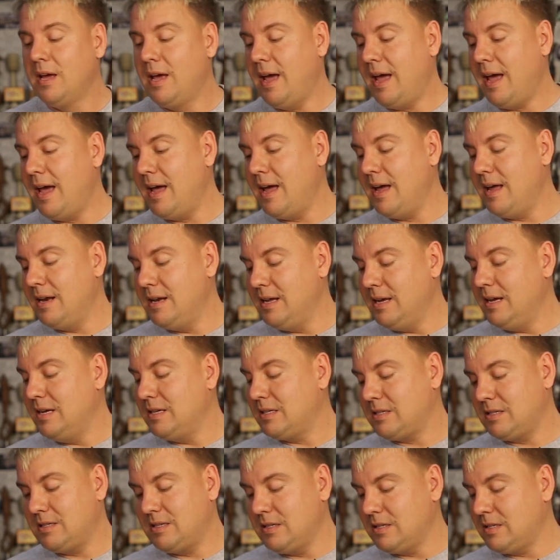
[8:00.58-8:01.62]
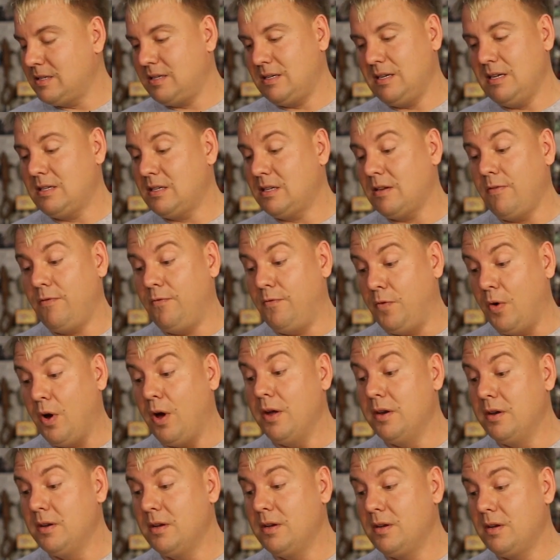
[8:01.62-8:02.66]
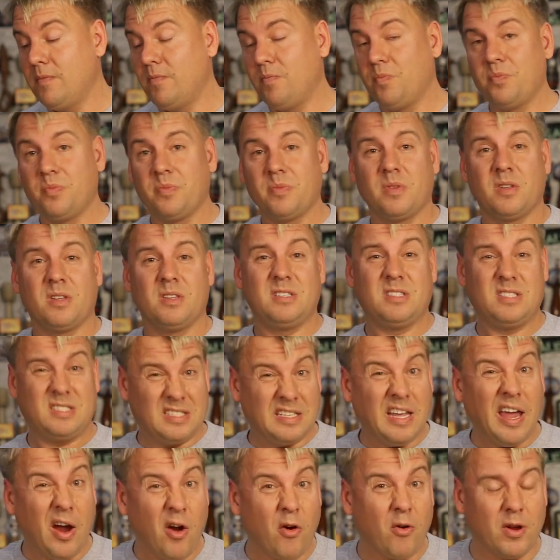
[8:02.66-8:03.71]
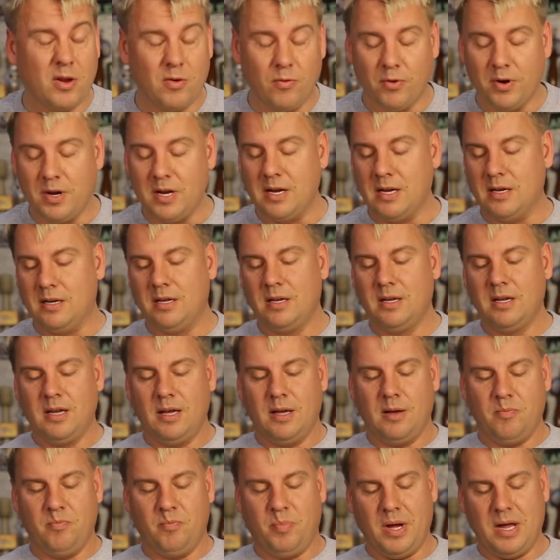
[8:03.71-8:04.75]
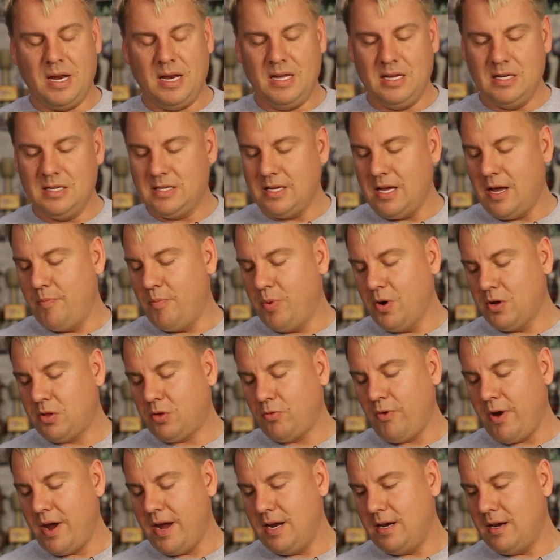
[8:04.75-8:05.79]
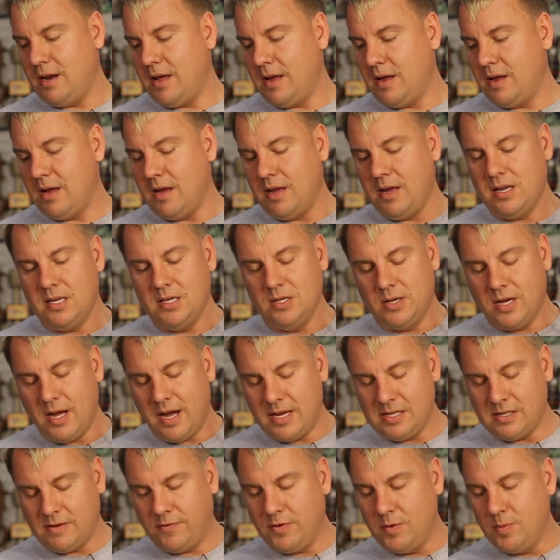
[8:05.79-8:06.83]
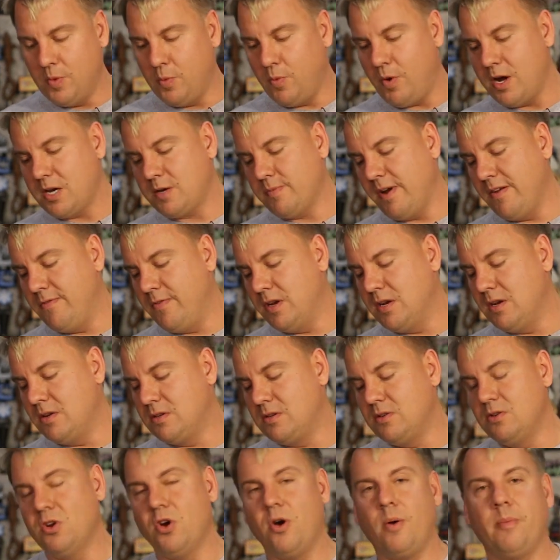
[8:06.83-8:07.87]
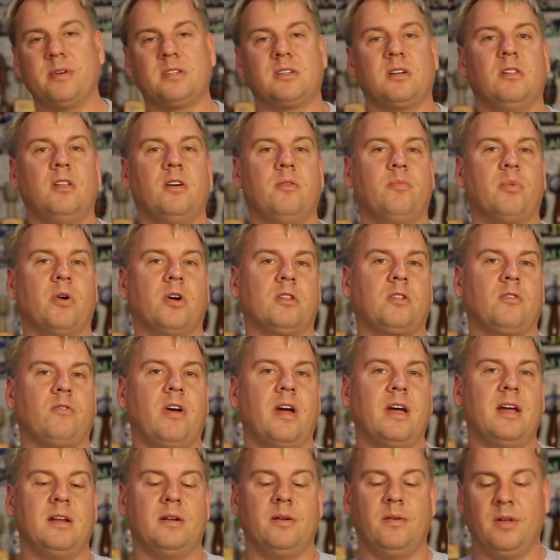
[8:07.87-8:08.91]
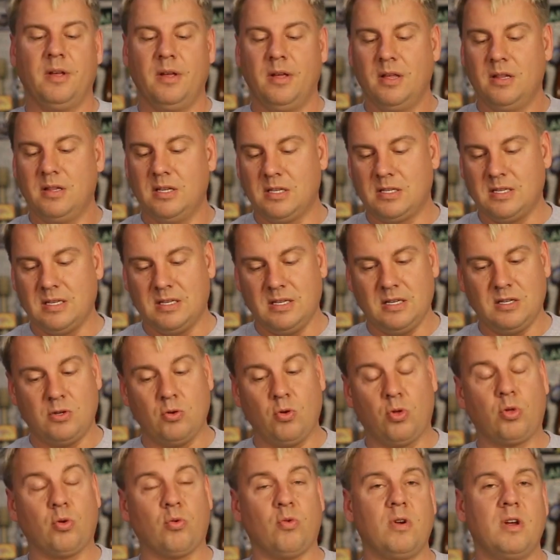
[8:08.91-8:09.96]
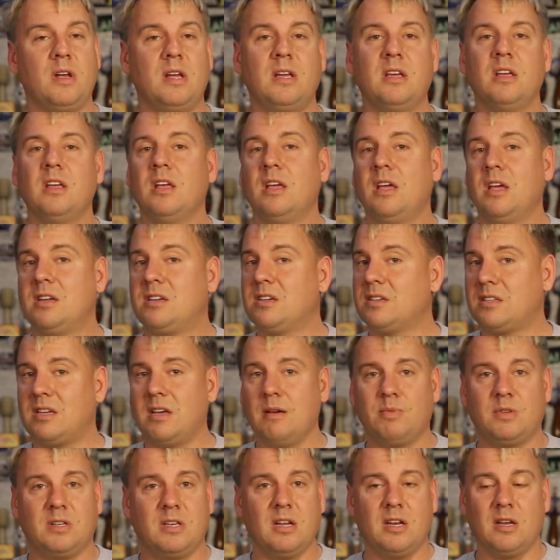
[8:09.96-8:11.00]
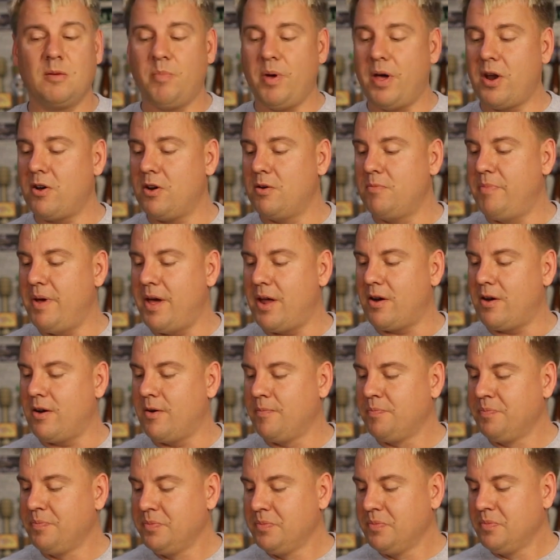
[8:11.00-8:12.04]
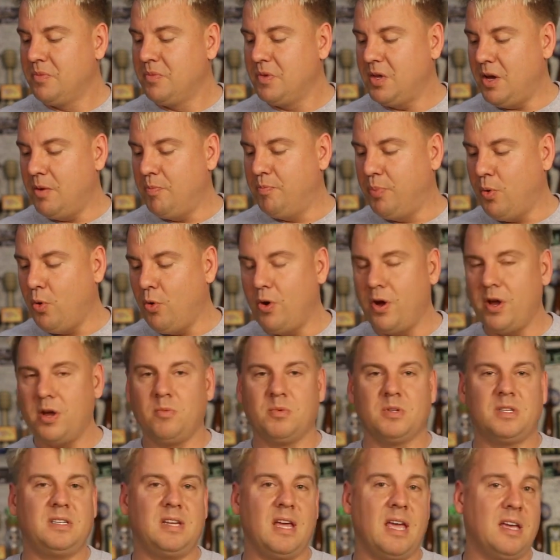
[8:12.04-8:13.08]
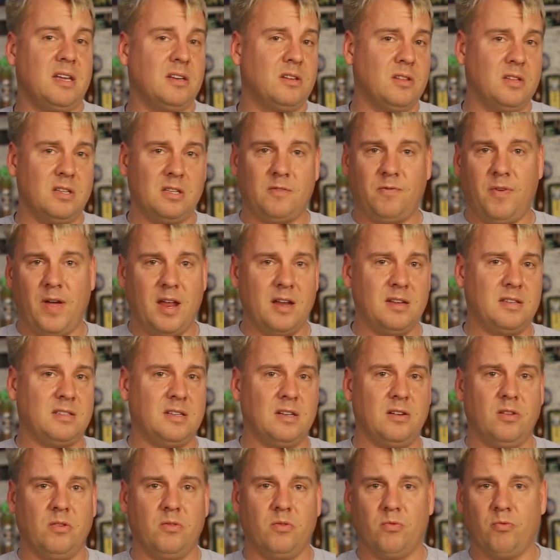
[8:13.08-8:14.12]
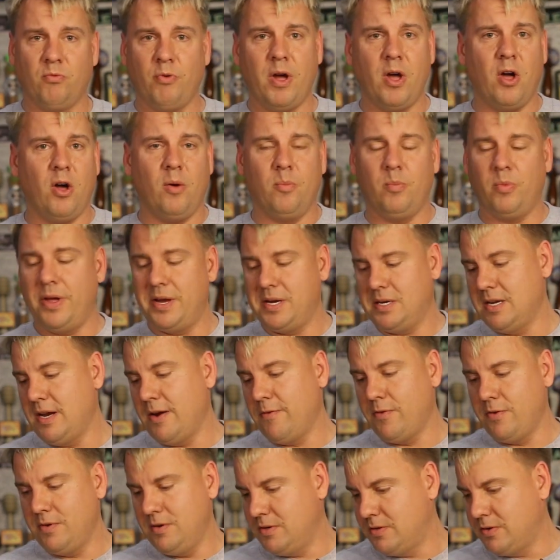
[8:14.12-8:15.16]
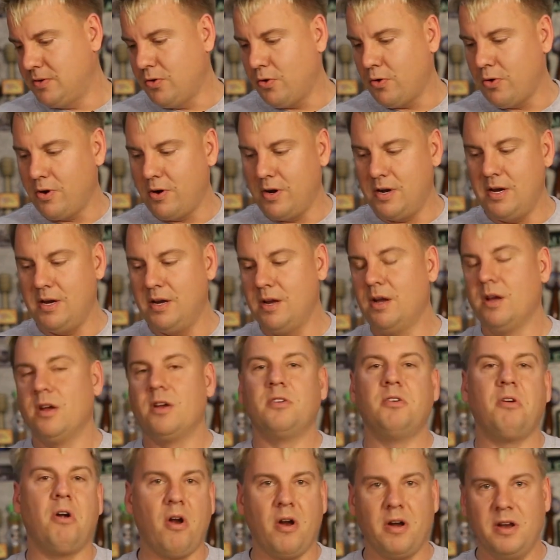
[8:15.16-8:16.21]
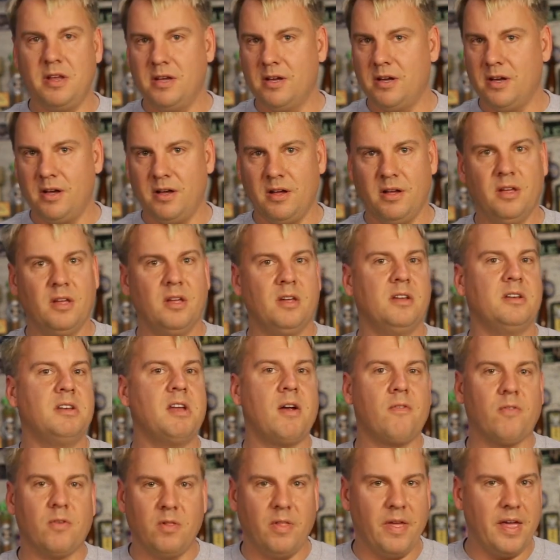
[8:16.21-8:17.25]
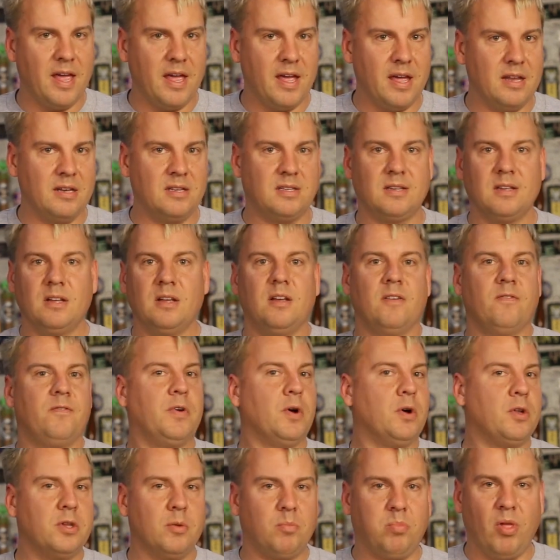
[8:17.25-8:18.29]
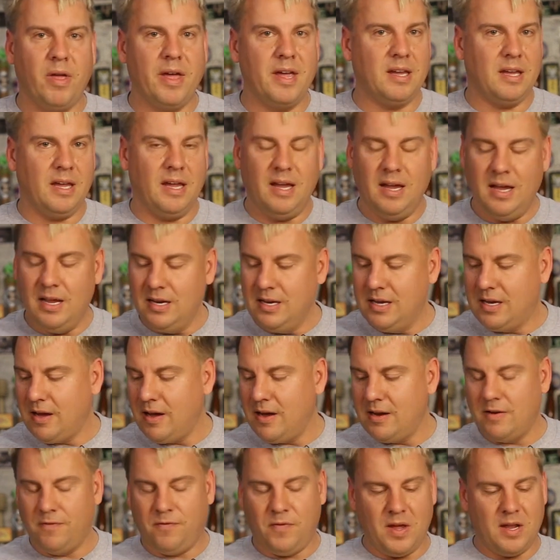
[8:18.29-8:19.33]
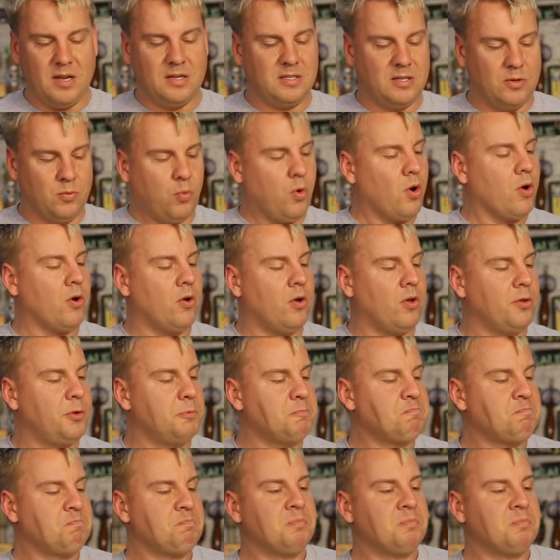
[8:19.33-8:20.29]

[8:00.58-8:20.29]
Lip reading: And it's a fun, scary read. But his Birthright, you guys, if you've been watching my videos, you know how much I love Birthright. This is issue 3. It just keeps getting better and better. A boy was taken to this fantasy realm like Neverending Story, Narnia, Neverland, fill in the blank, any kind of fantasy world.